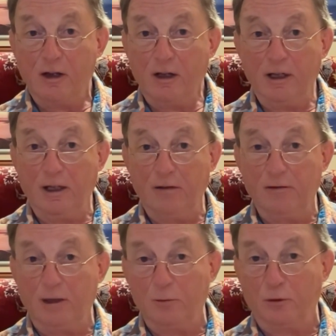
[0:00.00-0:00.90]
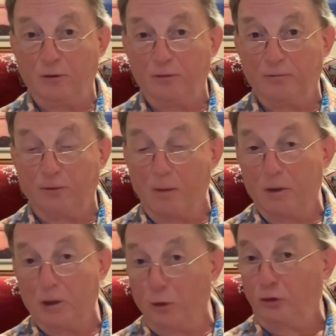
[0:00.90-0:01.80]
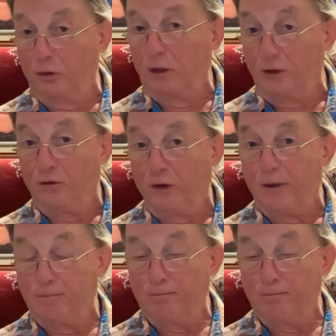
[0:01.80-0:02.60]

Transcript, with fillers: It, it, it, was pharmacological history.